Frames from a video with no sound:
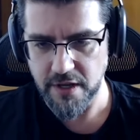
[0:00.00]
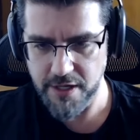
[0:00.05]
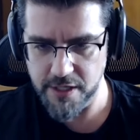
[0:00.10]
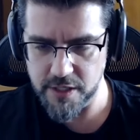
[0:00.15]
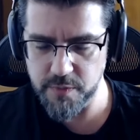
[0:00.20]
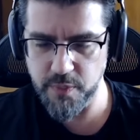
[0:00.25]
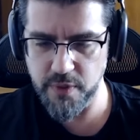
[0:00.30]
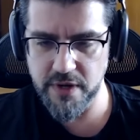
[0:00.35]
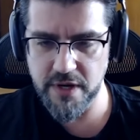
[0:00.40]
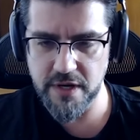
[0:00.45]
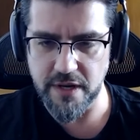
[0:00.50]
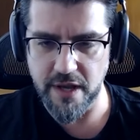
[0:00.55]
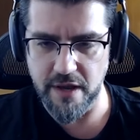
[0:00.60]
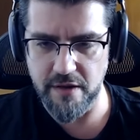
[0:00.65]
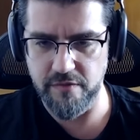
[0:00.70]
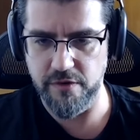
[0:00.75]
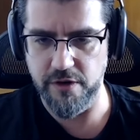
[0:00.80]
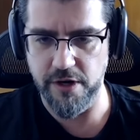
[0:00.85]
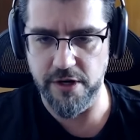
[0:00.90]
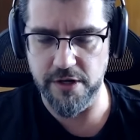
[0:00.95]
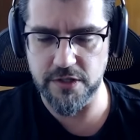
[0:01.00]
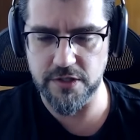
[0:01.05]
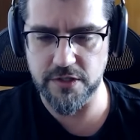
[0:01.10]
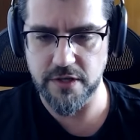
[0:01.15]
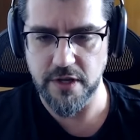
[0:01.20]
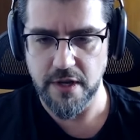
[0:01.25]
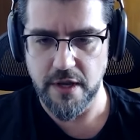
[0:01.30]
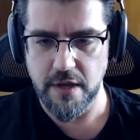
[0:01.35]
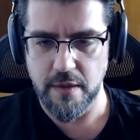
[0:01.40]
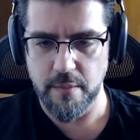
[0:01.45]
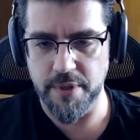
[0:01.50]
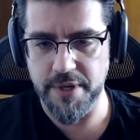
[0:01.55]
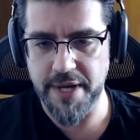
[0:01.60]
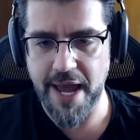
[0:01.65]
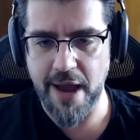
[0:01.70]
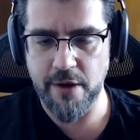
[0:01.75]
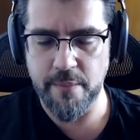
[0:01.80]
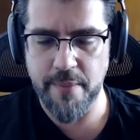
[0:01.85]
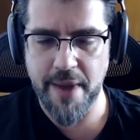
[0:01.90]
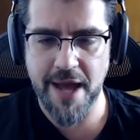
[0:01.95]
It's pretty diverse. But
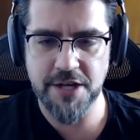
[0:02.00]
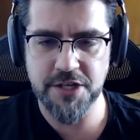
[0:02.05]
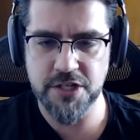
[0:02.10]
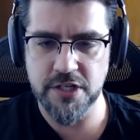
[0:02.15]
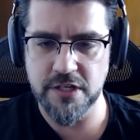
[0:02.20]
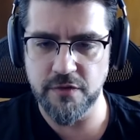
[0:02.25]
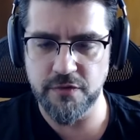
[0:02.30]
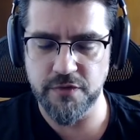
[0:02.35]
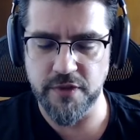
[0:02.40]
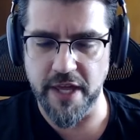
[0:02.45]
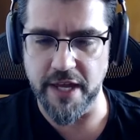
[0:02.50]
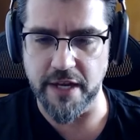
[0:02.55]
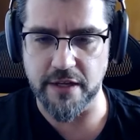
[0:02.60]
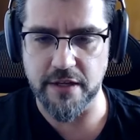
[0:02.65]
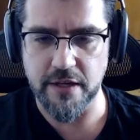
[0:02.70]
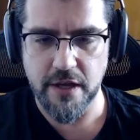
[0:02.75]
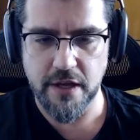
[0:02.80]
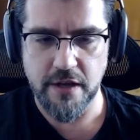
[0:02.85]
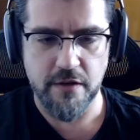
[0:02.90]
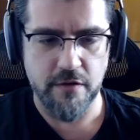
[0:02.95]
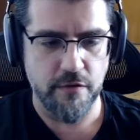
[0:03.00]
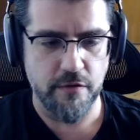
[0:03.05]
now imagine if like